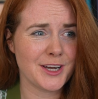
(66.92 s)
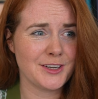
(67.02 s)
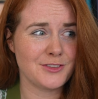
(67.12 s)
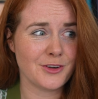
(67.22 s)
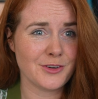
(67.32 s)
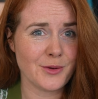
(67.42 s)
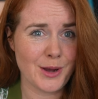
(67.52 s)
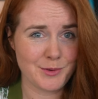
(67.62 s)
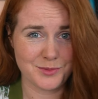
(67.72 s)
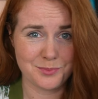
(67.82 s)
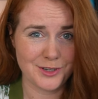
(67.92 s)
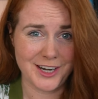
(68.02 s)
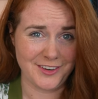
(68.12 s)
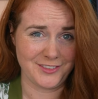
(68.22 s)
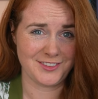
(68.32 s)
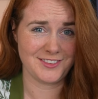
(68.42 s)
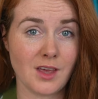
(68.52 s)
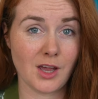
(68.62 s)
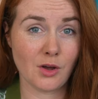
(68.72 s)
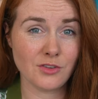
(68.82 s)
I don't know how it's pronounced.
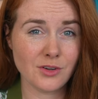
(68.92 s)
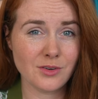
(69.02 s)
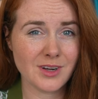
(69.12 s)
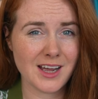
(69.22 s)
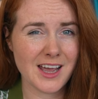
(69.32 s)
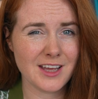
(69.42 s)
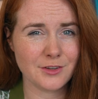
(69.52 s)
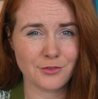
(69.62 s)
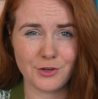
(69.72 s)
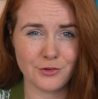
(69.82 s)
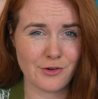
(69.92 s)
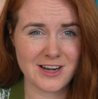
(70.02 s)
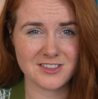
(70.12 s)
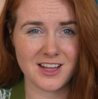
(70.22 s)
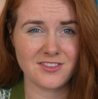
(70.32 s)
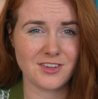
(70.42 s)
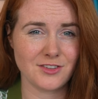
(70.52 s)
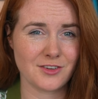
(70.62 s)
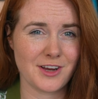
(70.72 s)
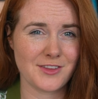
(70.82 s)
I also had a few French
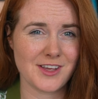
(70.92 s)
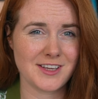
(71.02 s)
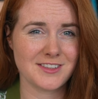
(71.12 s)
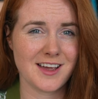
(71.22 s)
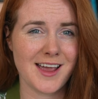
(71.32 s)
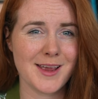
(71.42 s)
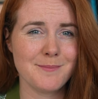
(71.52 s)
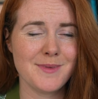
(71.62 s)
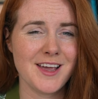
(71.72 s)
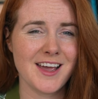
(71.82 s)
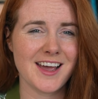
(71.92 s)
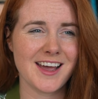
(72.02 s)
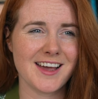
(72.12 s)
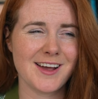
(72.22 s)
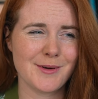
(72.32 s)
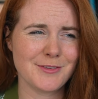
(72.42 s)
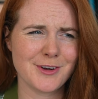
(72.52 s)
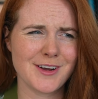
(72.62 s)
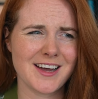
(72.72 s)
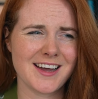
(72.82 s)
lessons around that time,
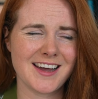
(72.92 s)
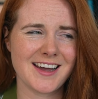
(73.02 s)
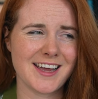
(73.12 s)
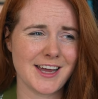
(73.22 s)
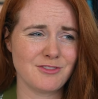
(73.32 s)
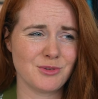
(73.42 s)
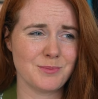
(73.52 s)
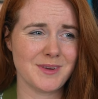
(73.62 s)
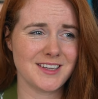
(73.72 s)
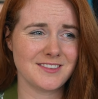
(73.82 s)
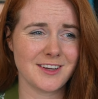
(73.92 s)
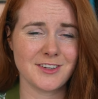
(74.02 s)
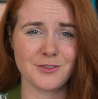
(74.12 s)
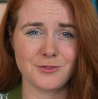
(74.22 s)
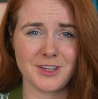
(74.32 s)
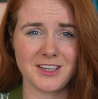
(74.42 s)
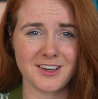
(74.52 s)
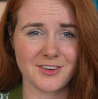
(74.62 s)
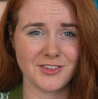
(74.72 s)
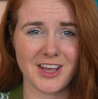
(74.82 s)
however, I have to admit, I didn't really
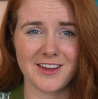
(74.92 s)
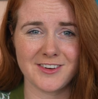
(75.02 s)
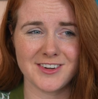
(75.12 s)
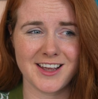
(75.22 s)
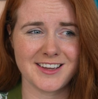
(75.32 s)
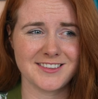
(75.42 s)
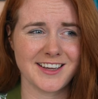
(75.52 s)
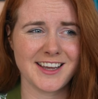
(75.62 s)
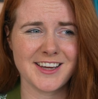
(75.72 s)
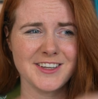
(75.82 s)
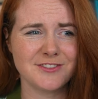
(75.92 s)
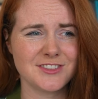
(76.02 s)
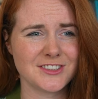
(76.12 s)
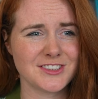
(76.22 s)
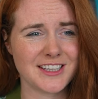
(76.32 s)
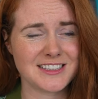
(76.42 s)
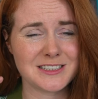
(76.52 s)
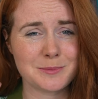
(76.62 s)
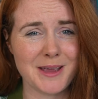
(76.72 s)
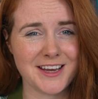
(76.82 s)
knuckle down and I kind of just
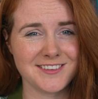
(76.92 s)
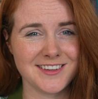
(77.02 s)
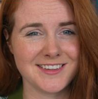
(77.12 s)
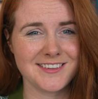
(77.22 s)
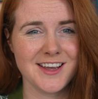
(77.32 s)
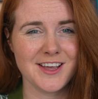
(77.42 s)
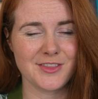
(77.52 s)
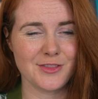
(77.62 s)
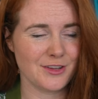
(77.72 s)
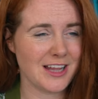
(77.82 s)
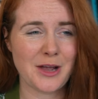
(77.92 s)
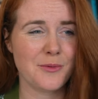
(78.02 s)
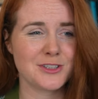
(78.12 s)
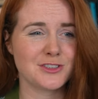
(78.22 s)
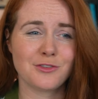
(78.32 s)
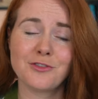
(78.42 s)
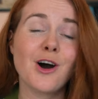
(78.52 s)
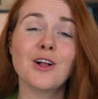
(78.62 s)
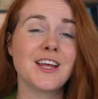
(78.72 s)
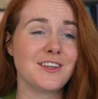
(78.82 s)
expected the language to
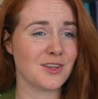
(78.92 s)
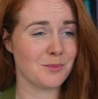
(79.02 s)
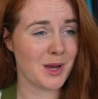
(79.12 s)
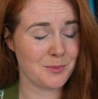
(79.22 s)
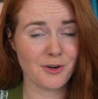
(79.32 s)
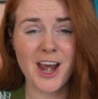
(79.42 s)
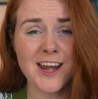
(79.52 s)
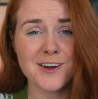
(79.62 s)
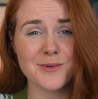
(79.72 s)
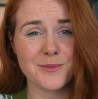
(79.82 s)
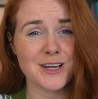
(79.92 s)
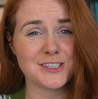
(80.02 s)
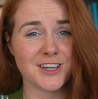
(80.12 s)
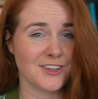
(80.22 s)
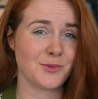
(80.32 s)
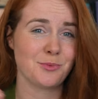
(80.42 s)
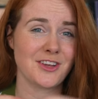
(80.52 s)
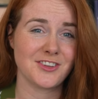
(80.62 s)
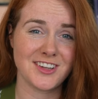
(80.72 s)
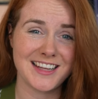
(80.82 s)
fall into my brain, which
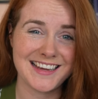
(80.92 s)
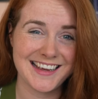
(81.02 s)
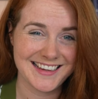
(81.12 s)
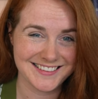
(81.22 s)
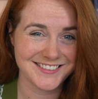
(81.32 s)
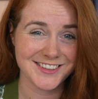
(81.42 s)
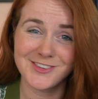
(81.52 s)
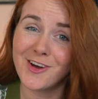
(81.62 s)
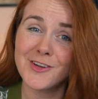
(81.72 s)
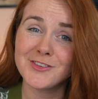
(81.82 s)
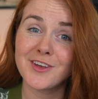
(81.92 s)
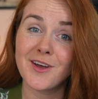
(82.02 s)
unsurprisingly it did not.